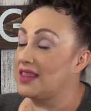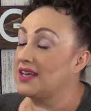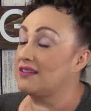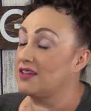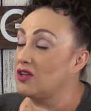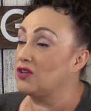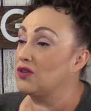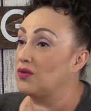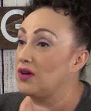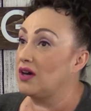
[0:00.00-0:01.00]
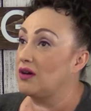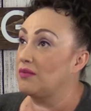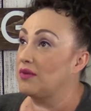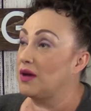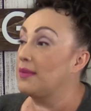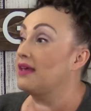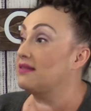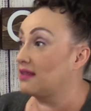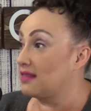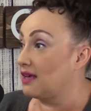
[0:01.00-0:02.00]
I think it's going to do um,
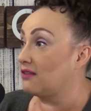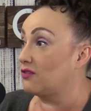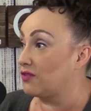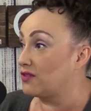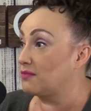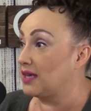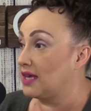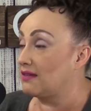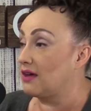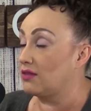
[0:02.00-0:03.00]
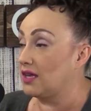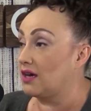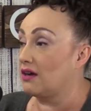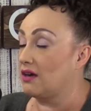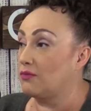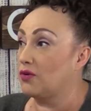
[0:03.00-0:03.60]
amazing things for some kids out there um,